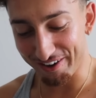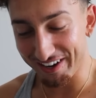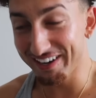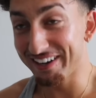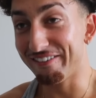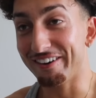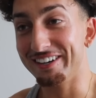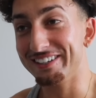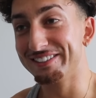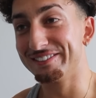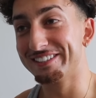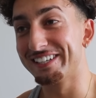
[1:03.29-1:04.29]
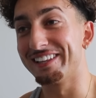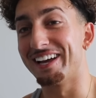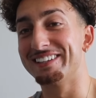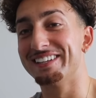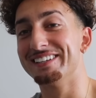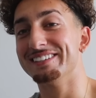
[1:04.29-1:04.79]
I ain't never done some shit
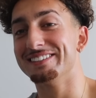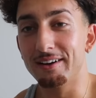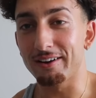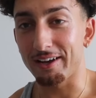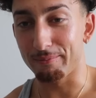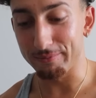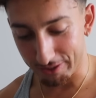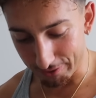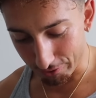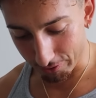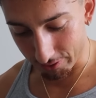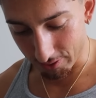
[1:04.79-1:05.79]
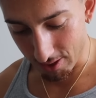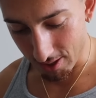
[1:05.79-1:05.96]
like this. Okay, I'm just gonna do it.